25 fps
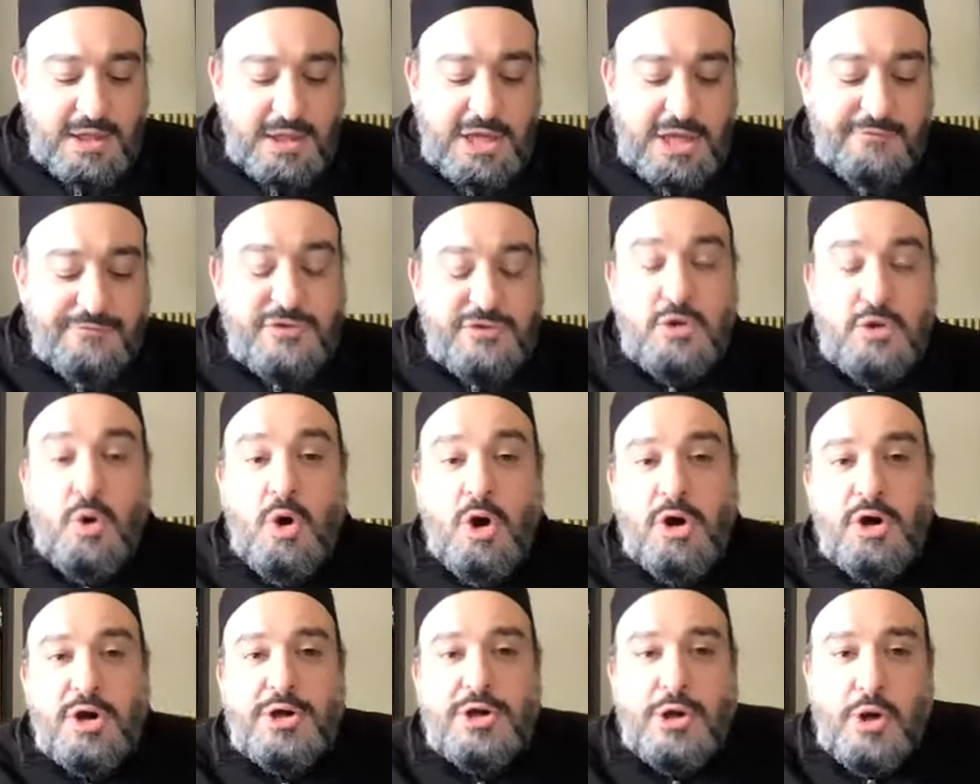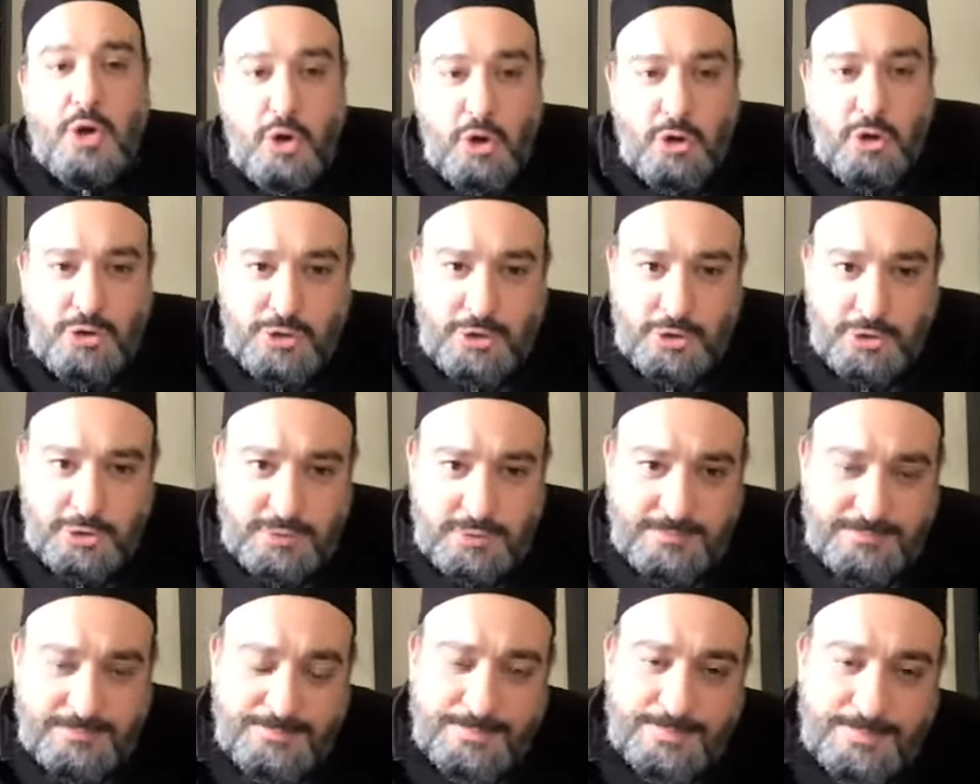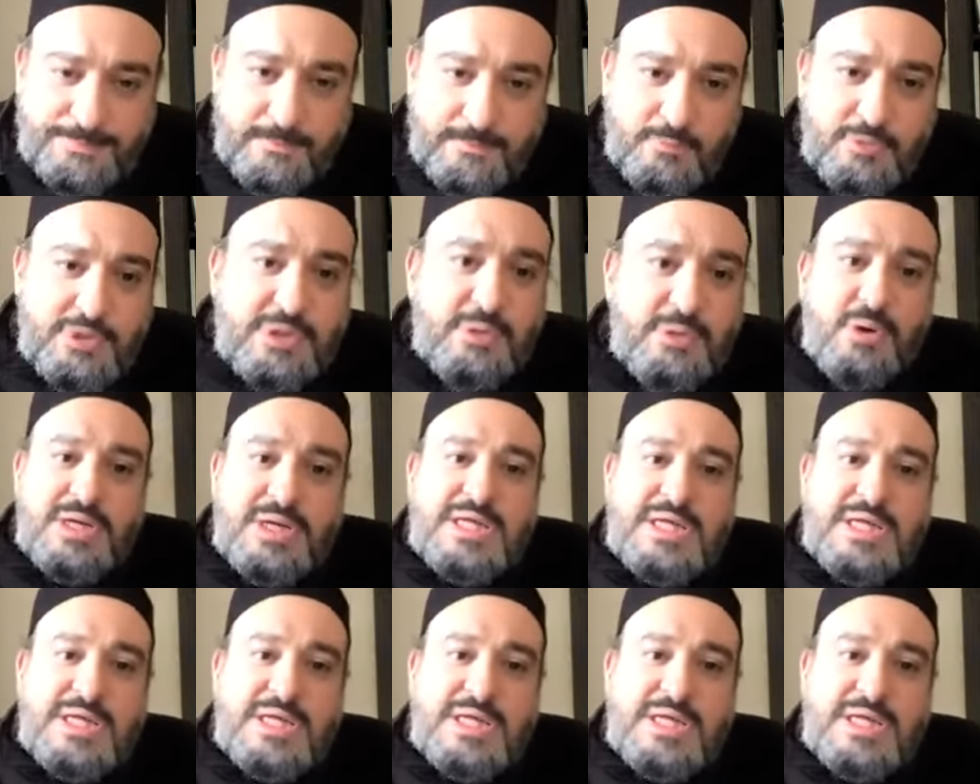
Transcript: If you are an earner, what